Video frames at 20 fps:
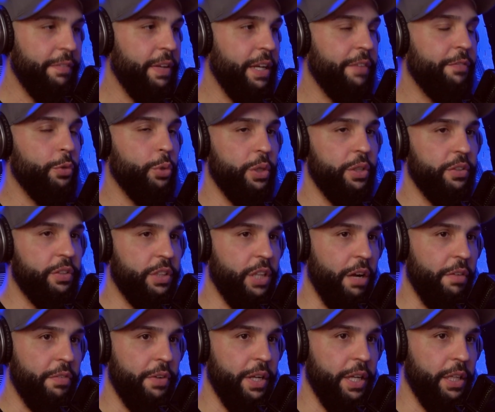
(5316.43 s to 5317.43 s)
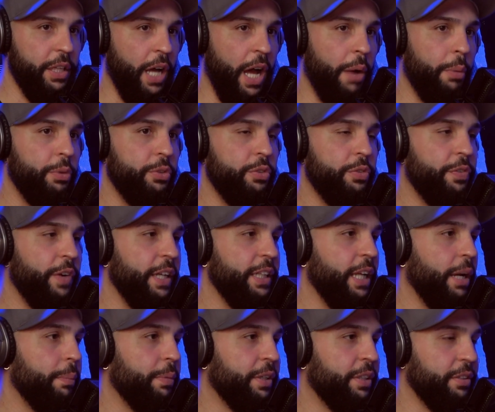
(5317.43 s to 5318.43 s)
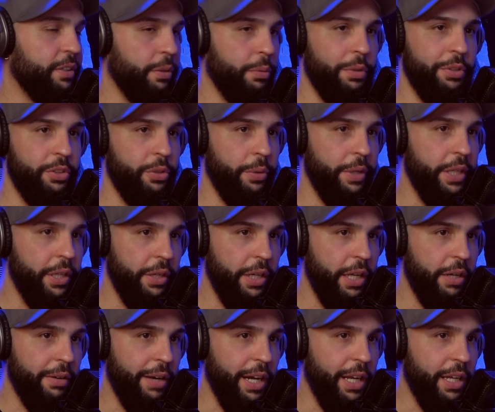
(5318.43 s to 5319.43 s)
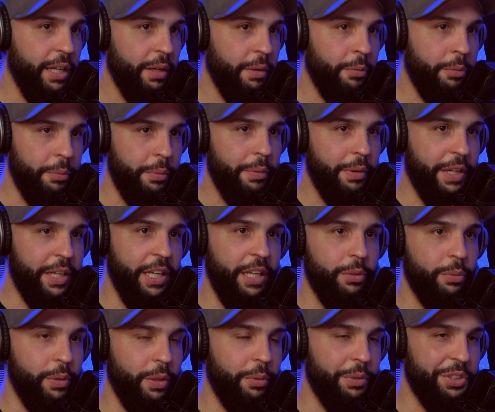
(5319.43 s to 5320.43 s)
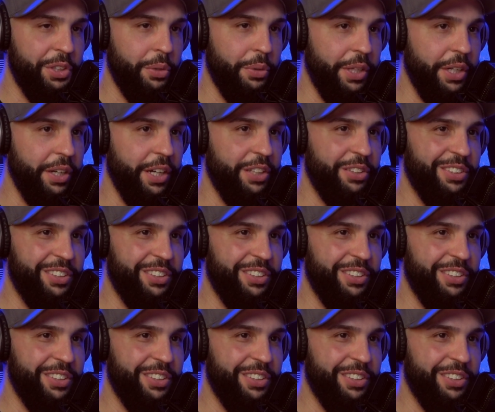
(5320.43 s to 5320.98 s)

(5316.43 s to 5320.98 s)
And even if you discovered it, how would you find out? Because there was no internet, right? When we were kids, there was no internet.